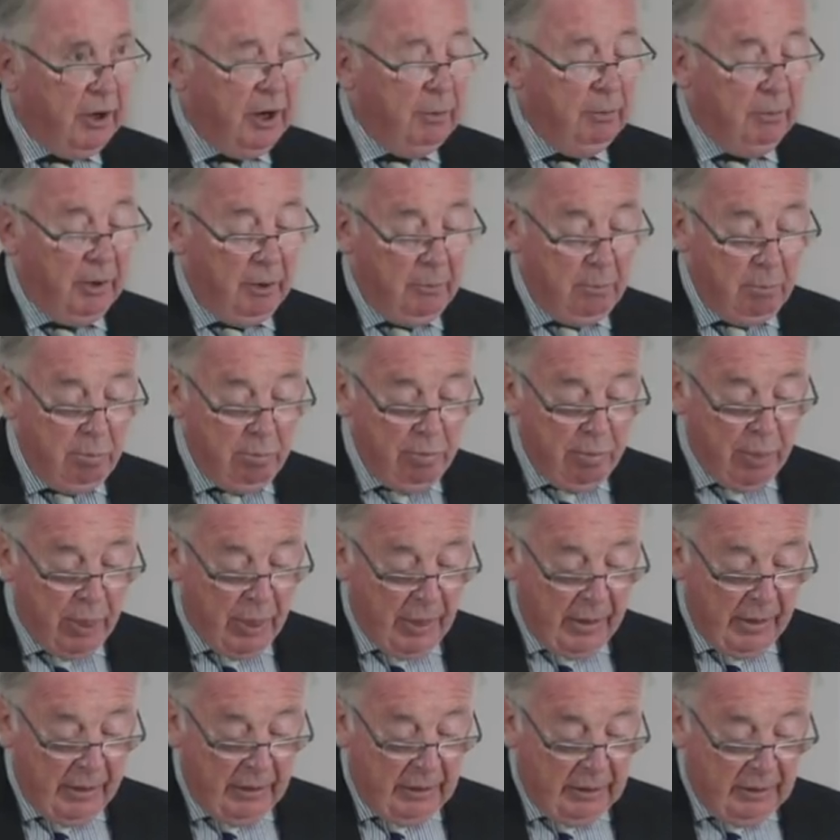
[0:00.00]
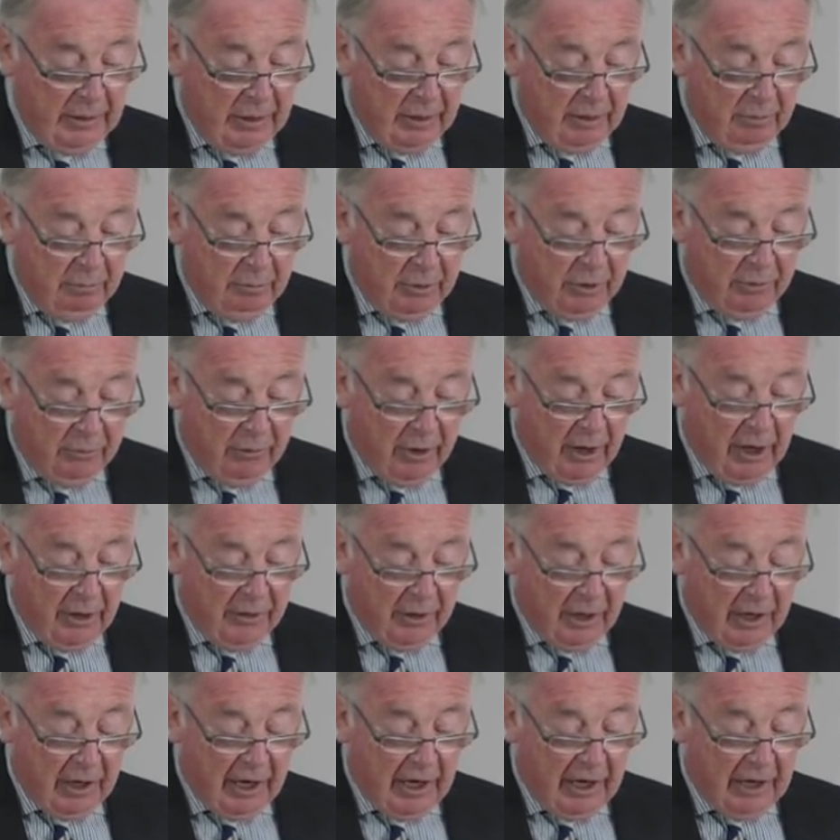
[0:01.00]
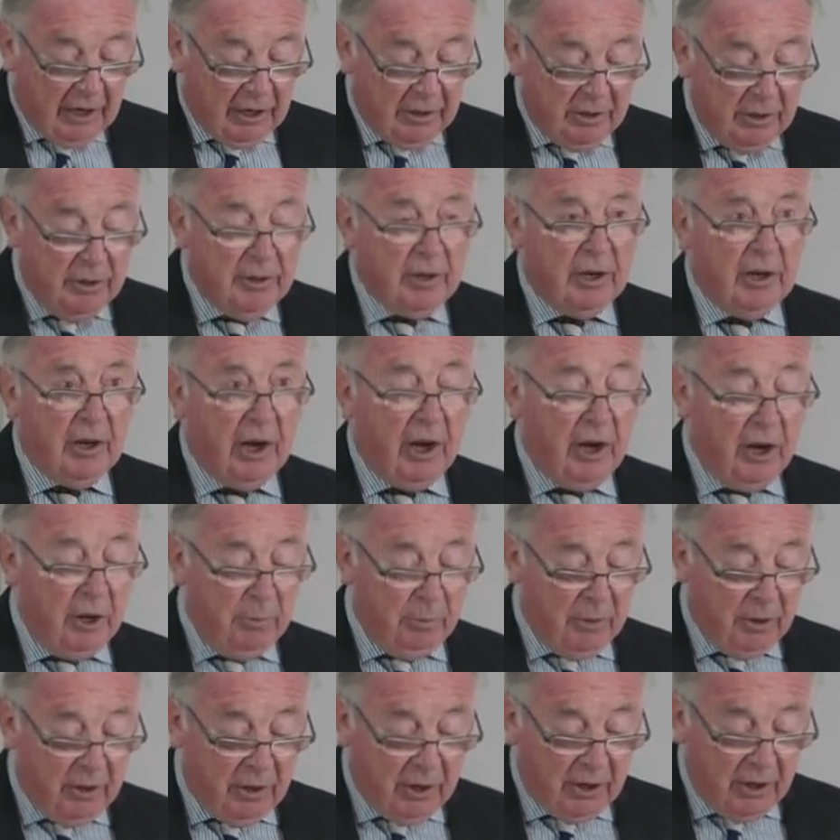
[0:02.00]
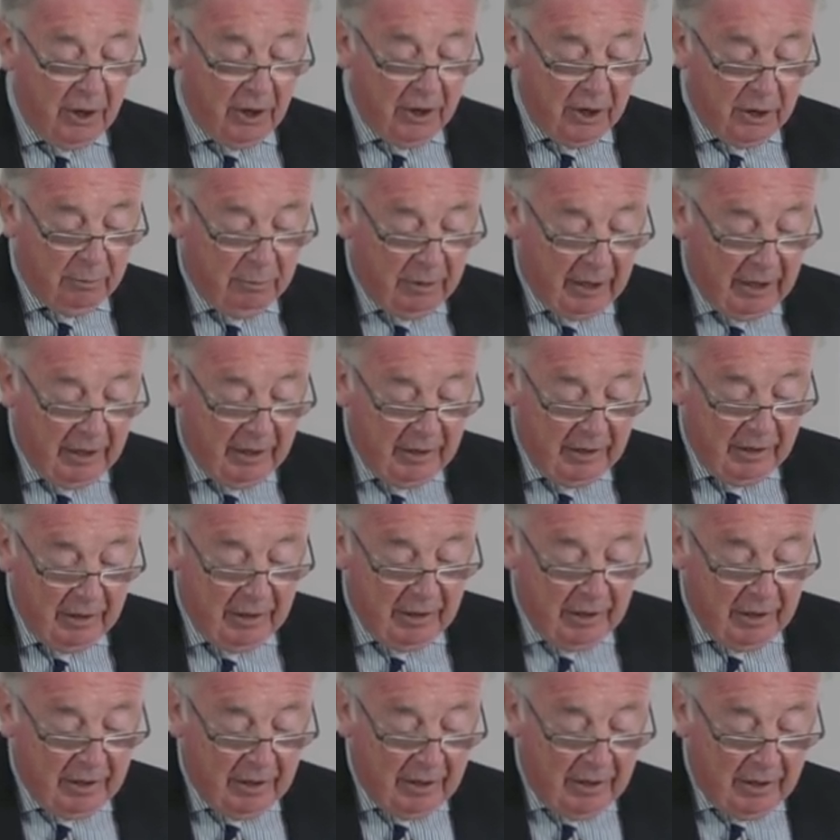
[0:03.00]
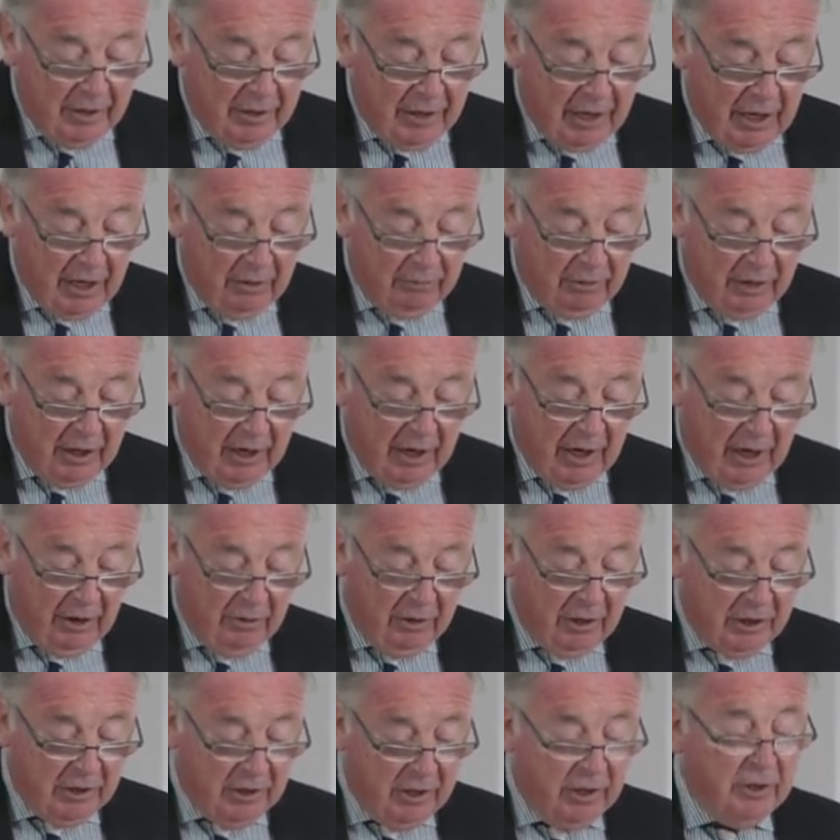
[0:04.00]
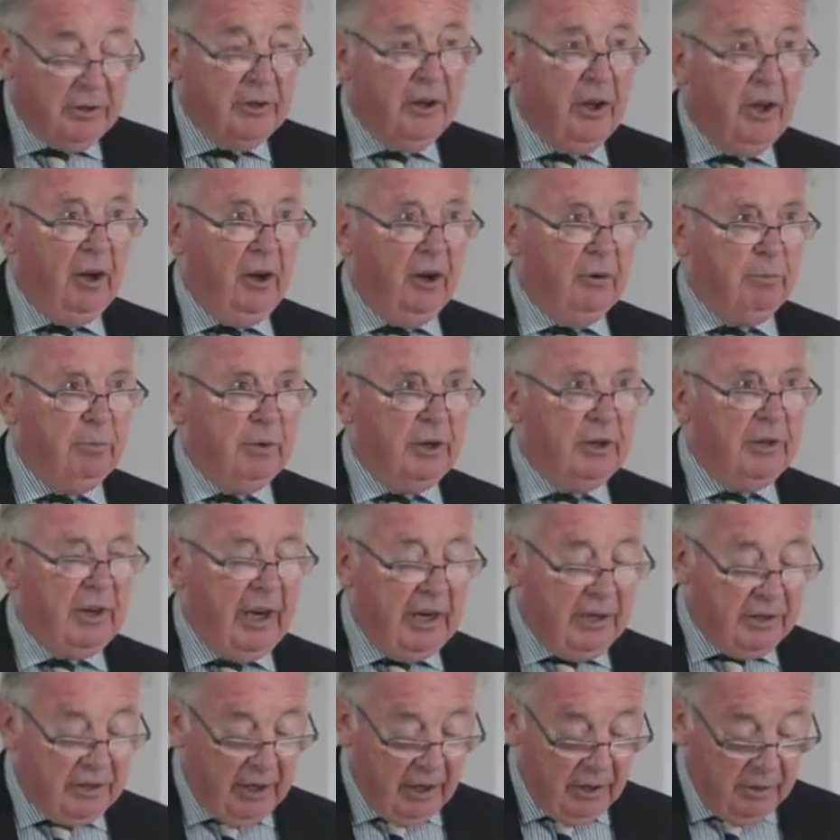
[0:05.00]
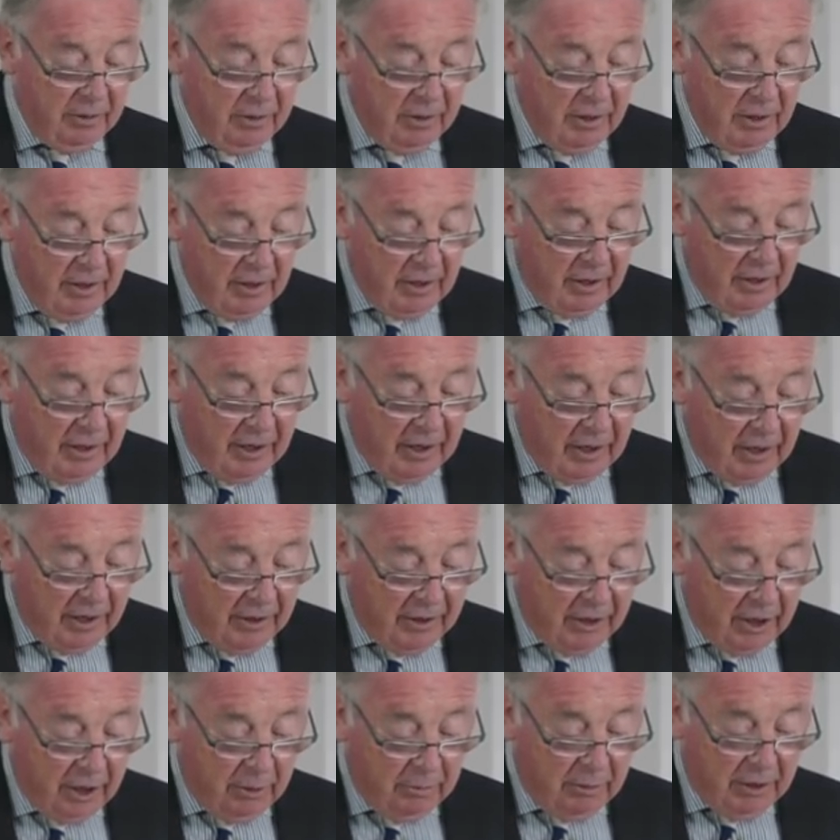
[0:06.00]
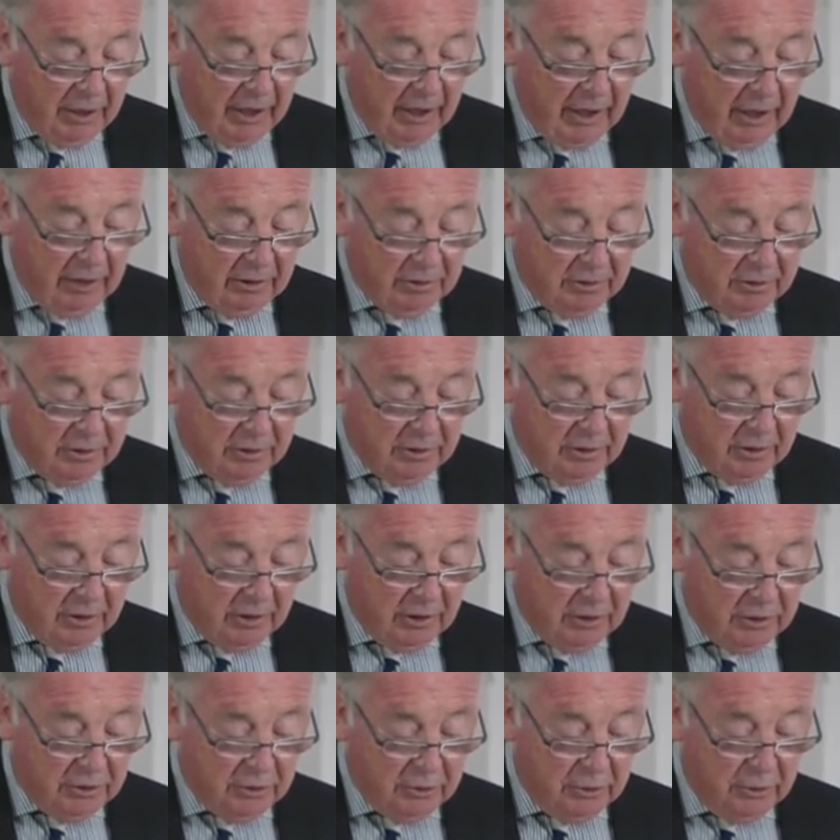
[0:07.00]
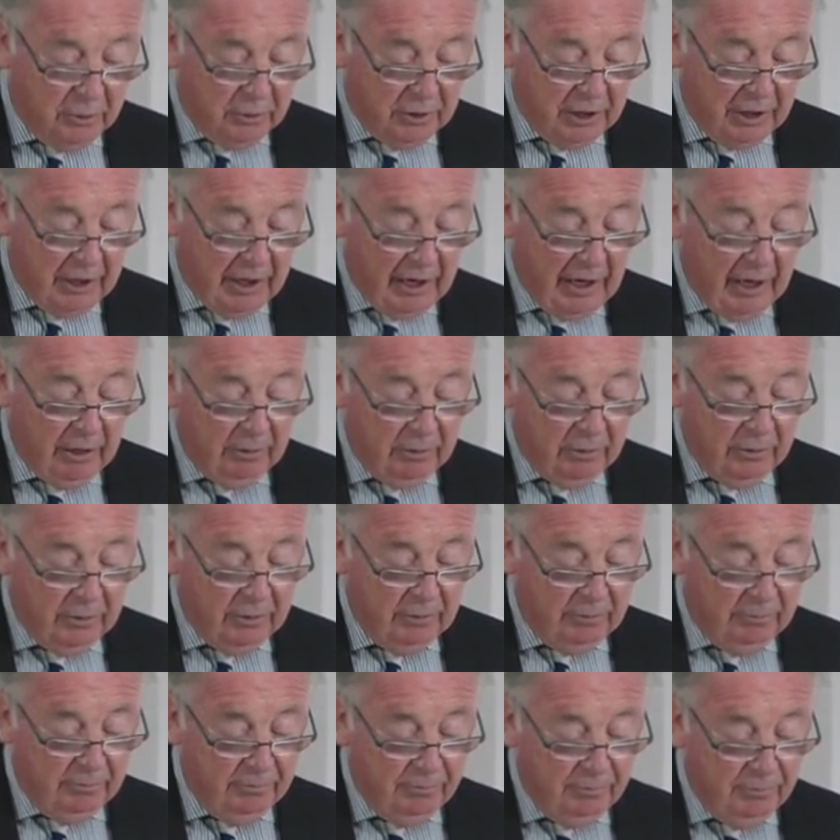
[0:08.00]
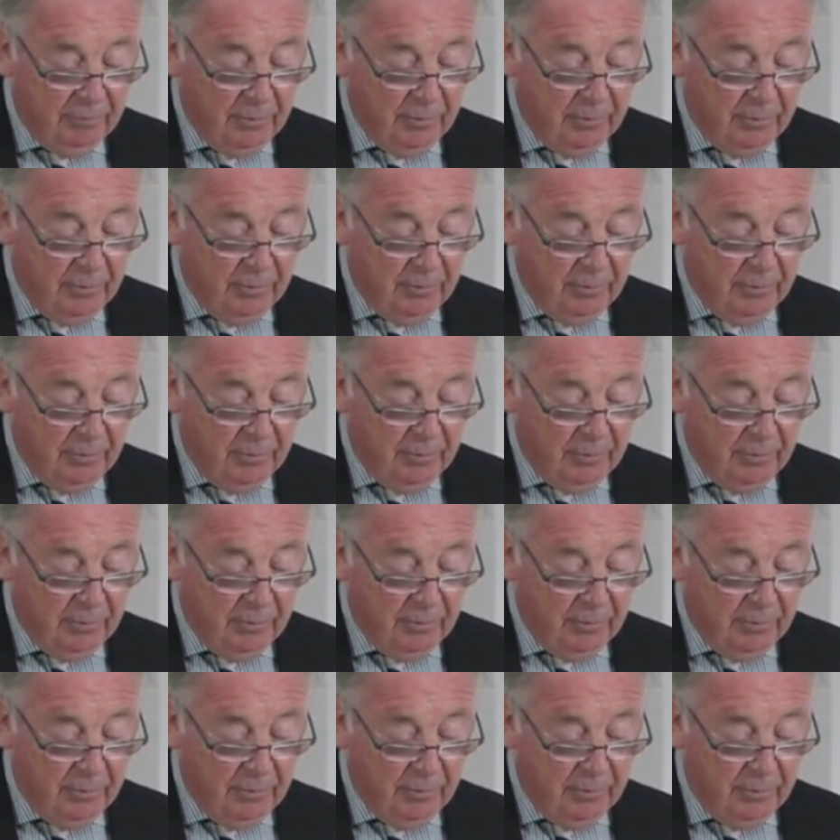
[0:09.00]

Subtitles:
the problem, but rather like the global economy, they've inherited the hot potato and nobody else can sort it out.